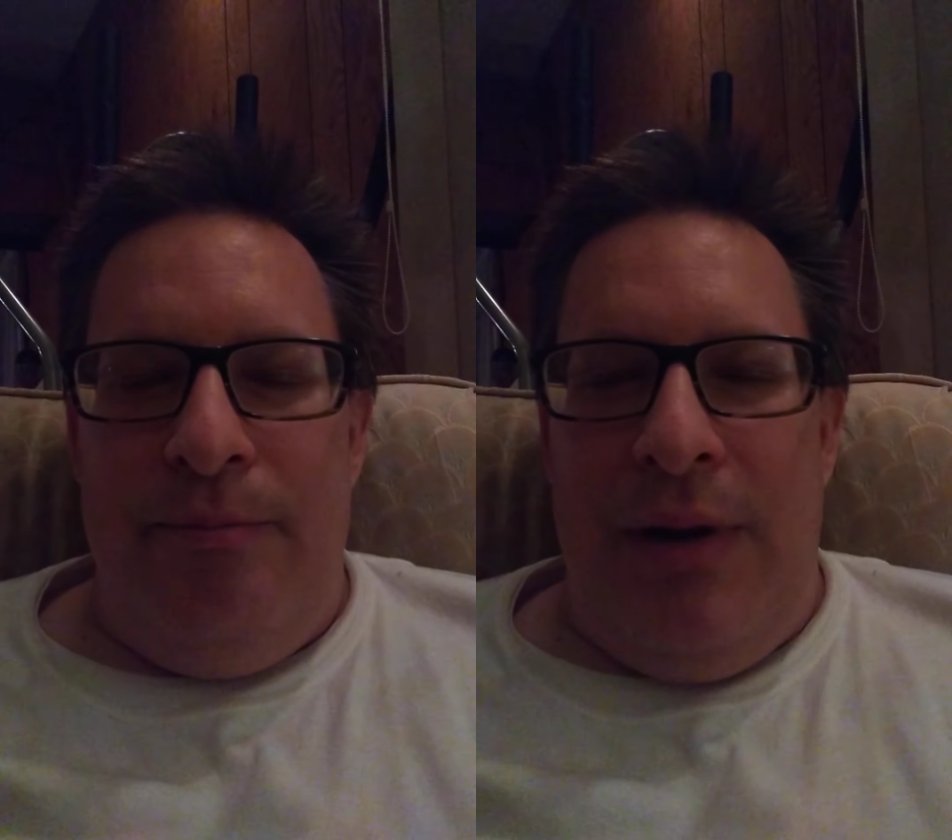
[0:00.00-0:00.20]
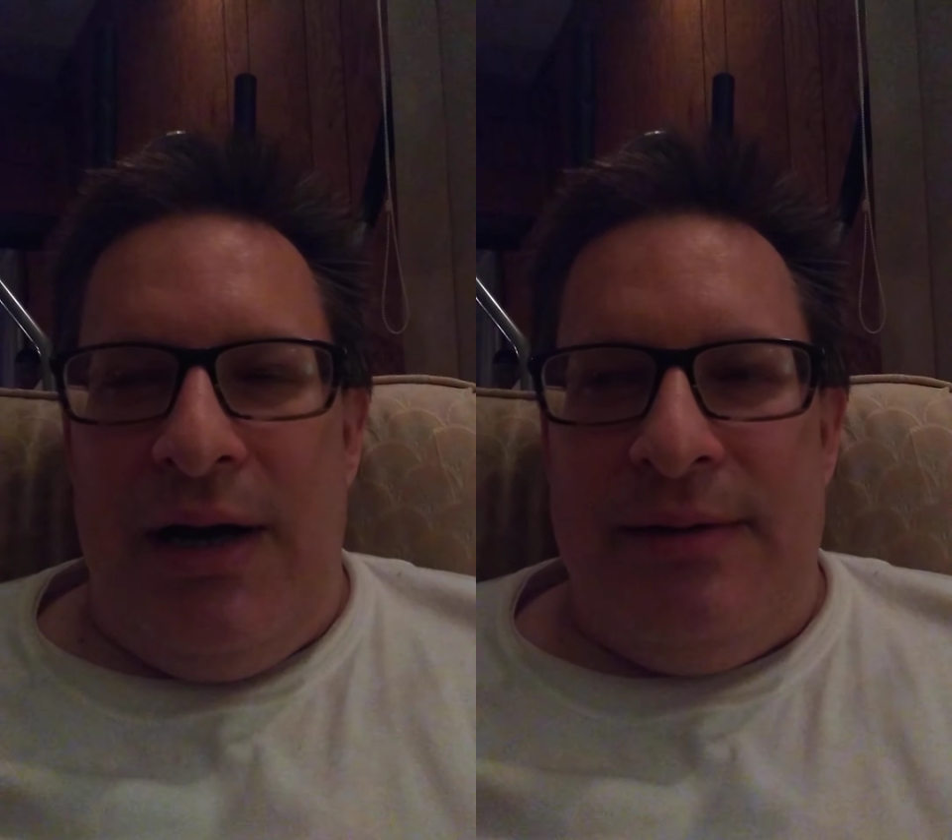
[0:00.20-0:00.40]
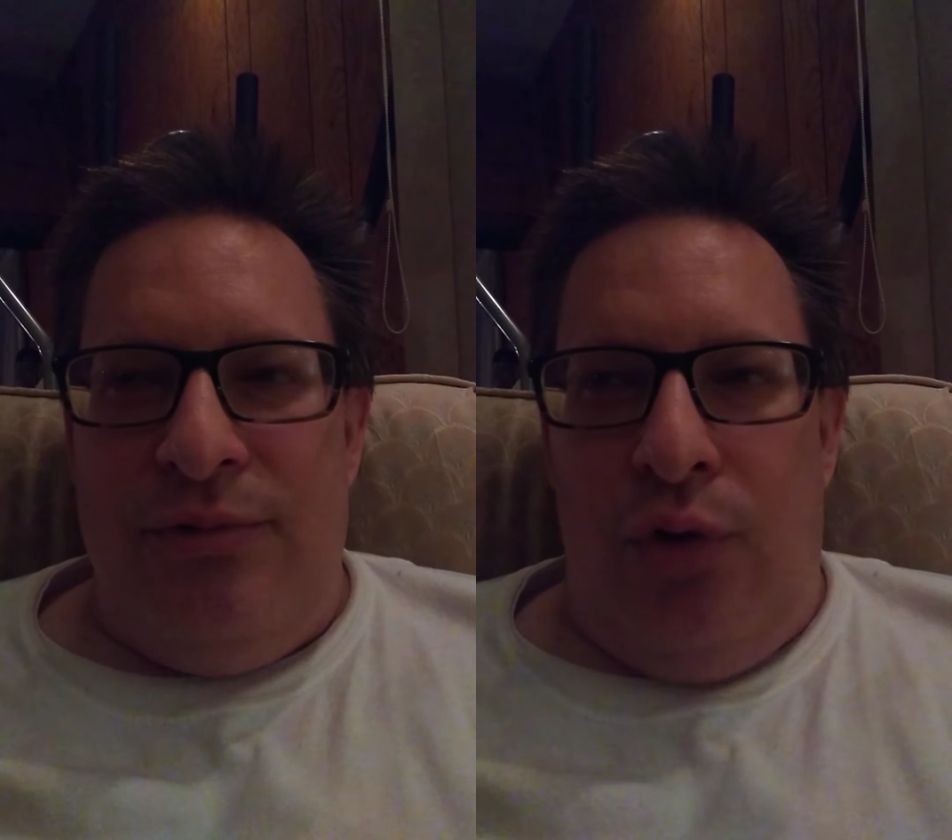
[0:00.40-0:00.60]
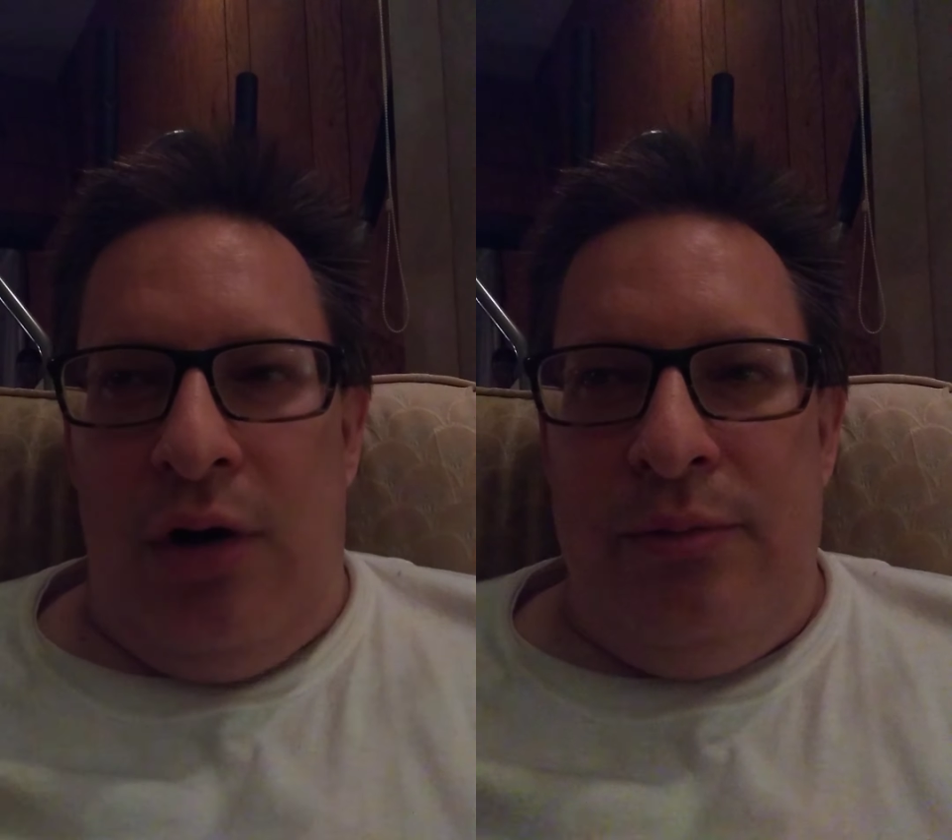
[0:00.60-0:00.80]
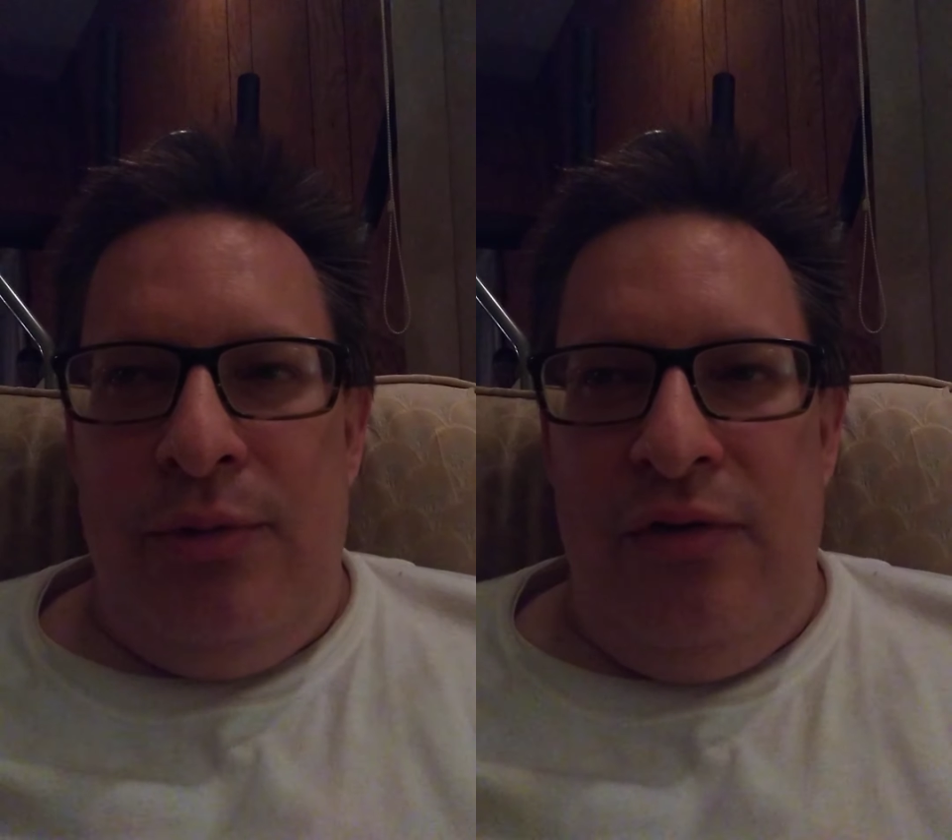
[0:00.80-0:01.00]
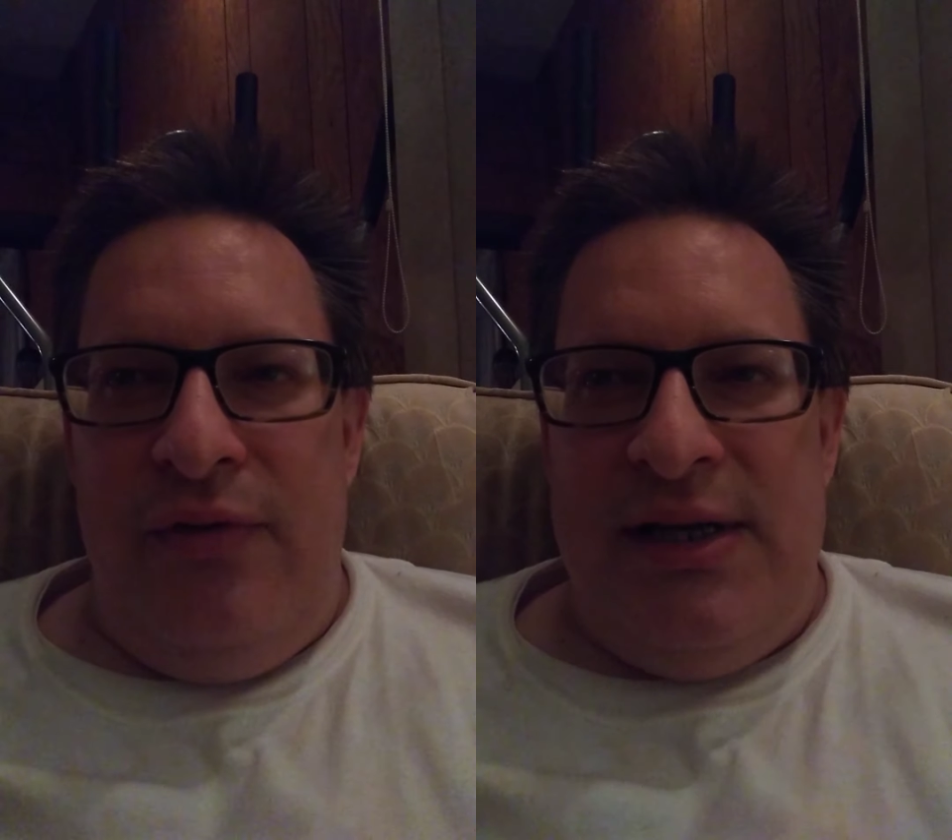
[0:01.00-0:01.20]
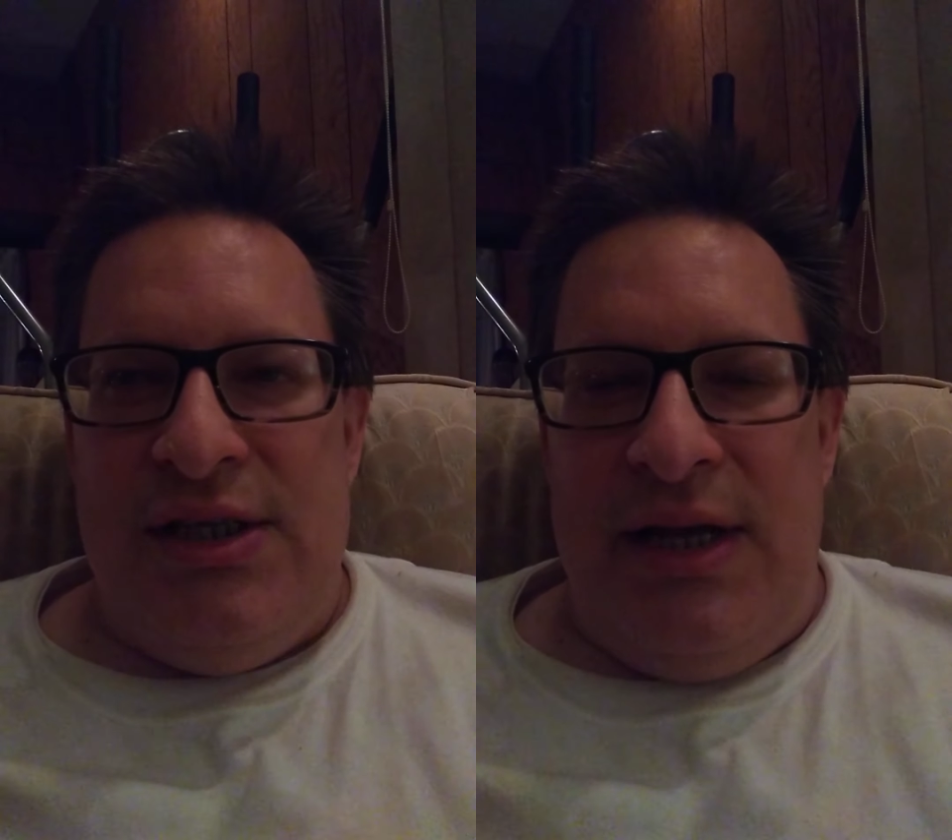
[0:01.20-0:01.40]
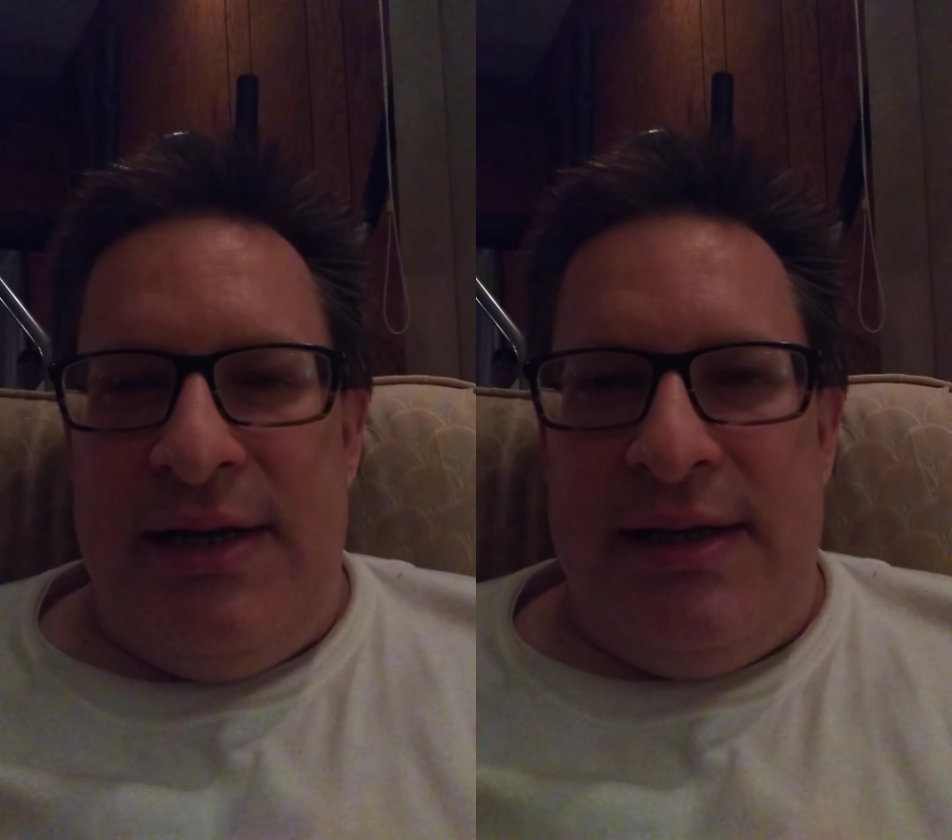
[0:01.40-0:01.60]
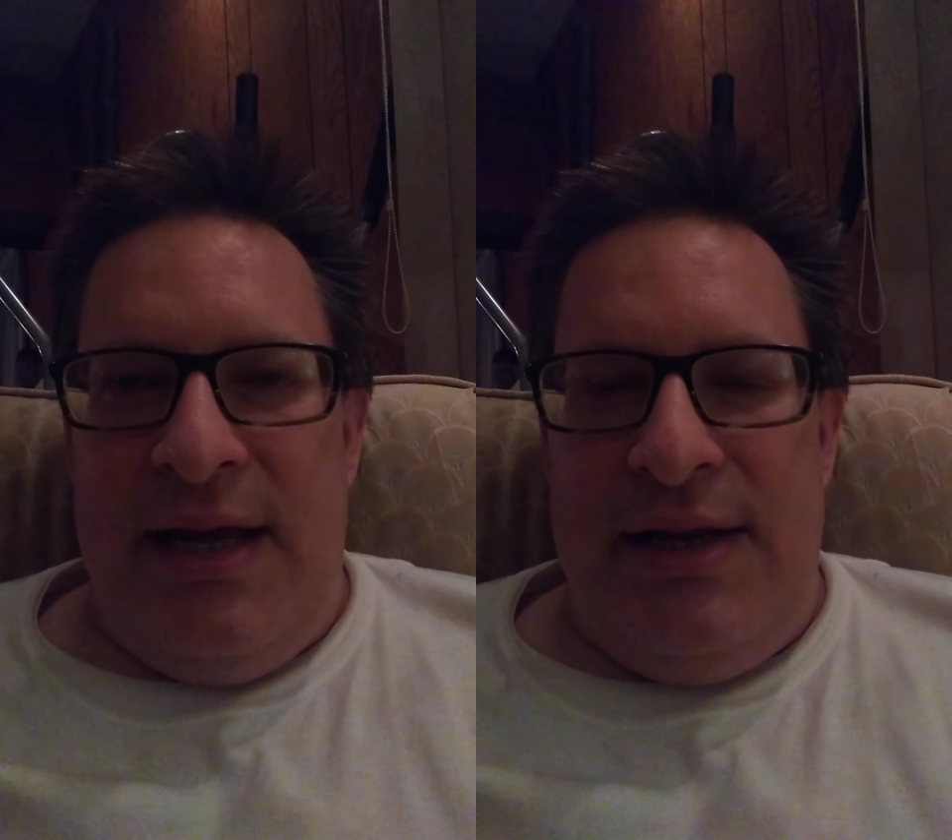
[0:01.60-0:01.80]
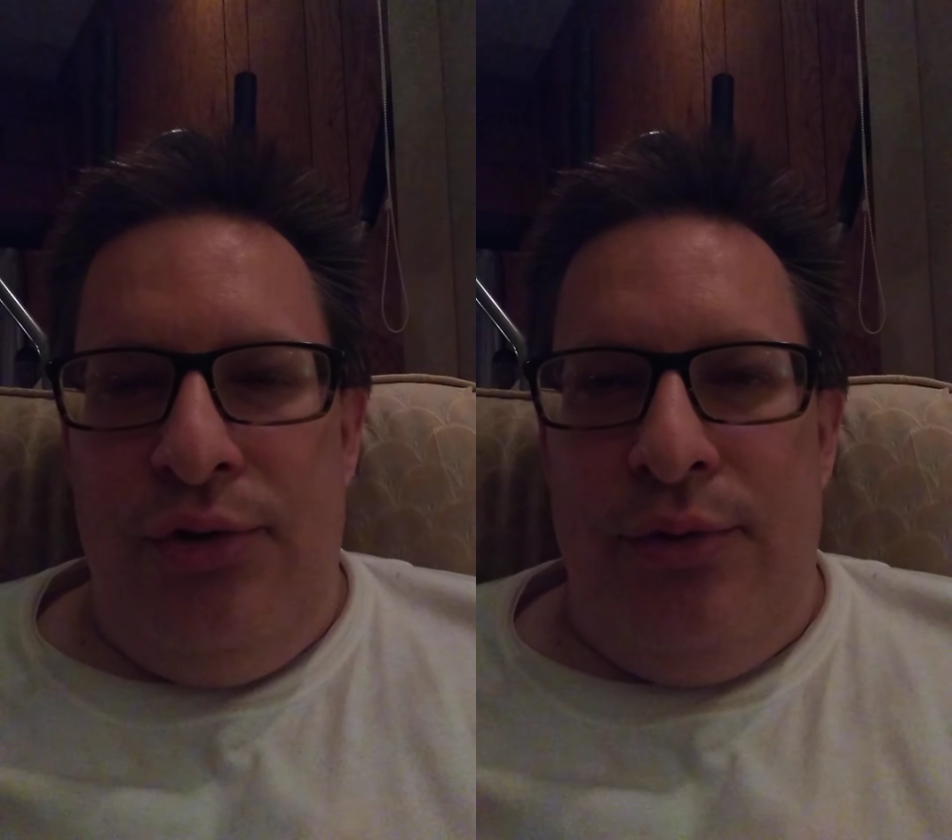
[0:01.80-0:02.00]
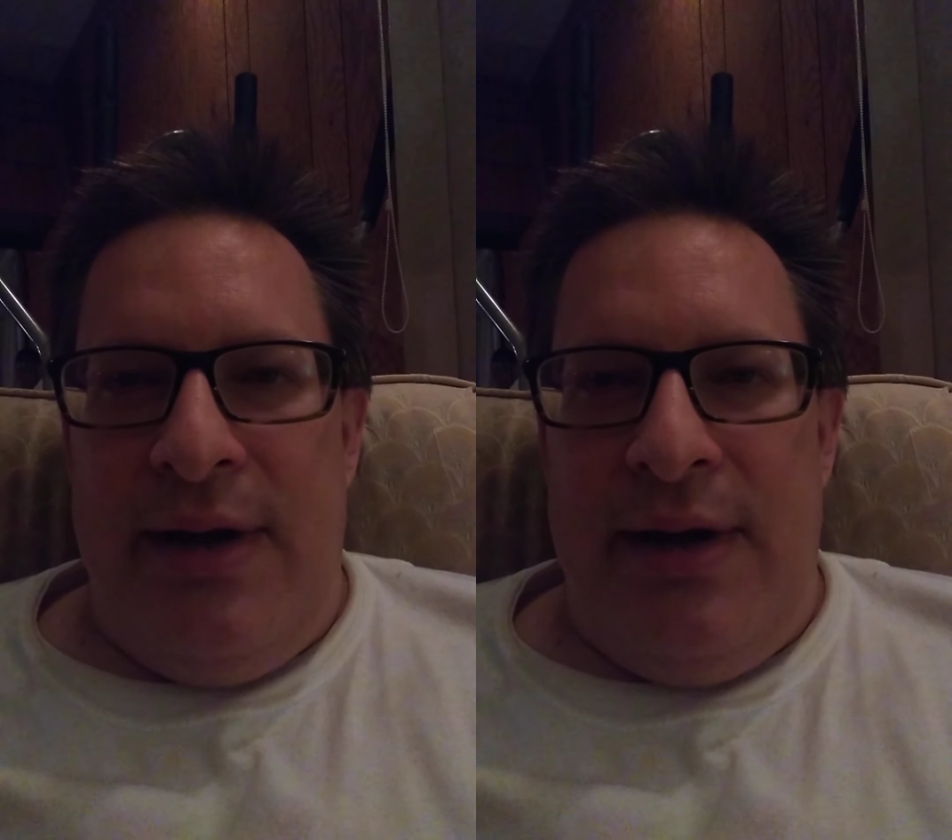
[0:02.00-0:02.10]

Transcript: but there are movies that can you